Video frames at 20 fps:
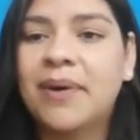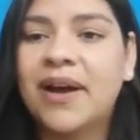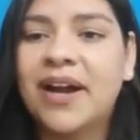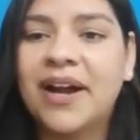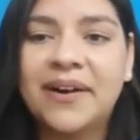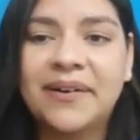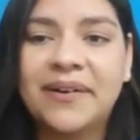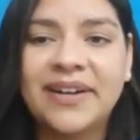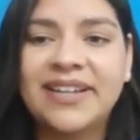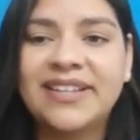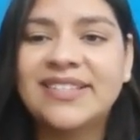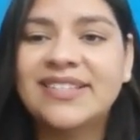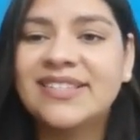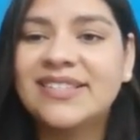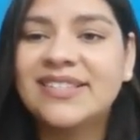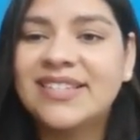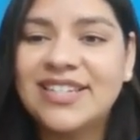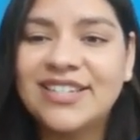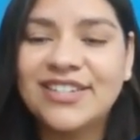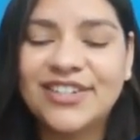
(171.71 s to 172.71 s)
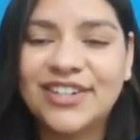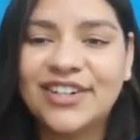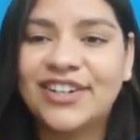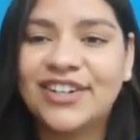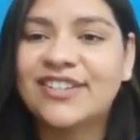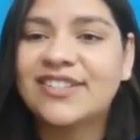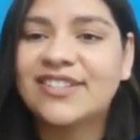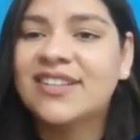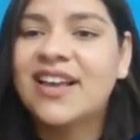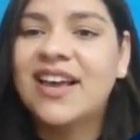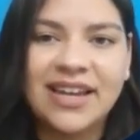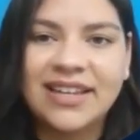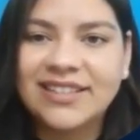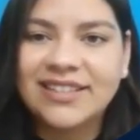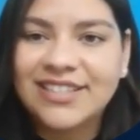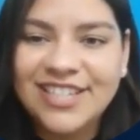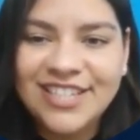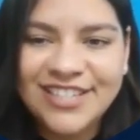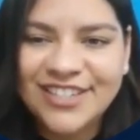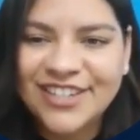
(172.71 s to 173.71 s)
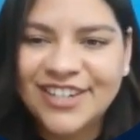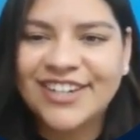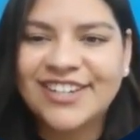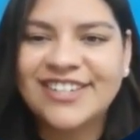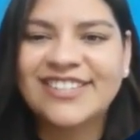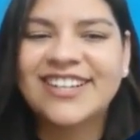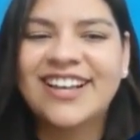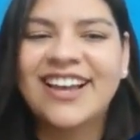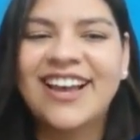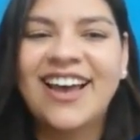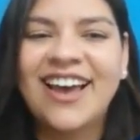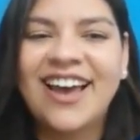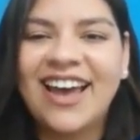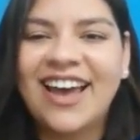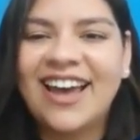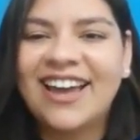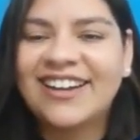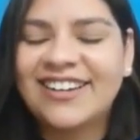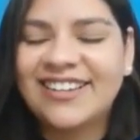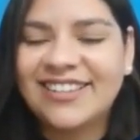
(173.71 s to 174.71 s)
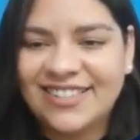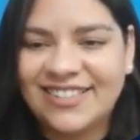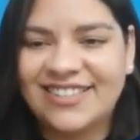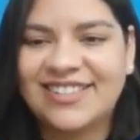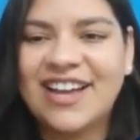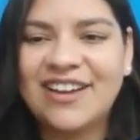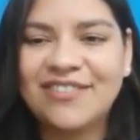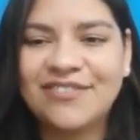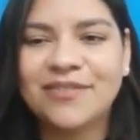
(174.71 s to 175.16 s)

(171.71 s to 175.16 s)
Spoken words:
parents, teachers, head teachers, and staff